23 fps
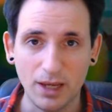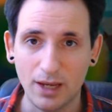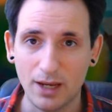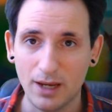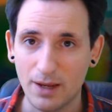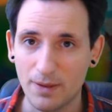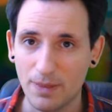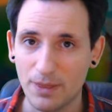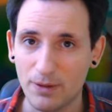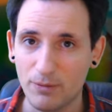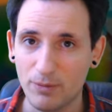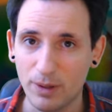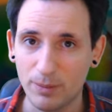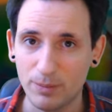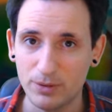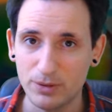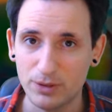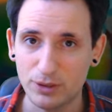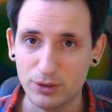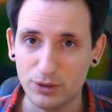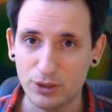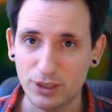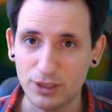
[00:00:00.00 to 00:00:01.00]
and the
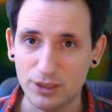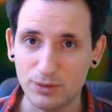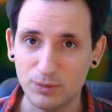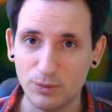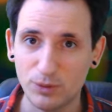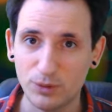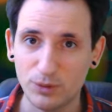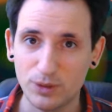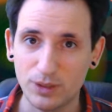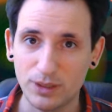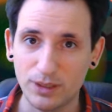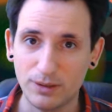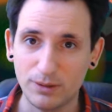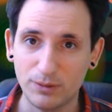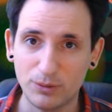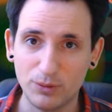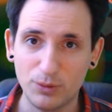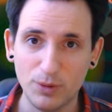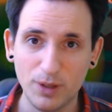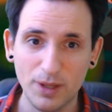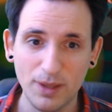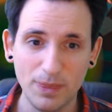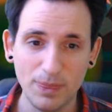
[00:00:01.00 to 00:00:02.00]
weapons are just wanting
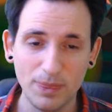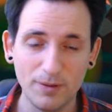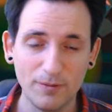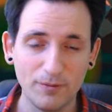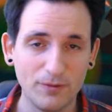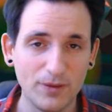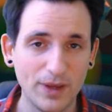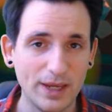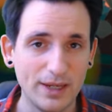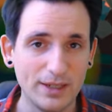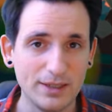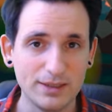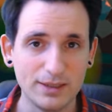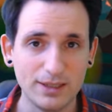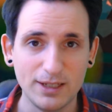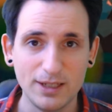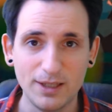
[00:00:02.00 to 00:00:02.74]
to hit the face,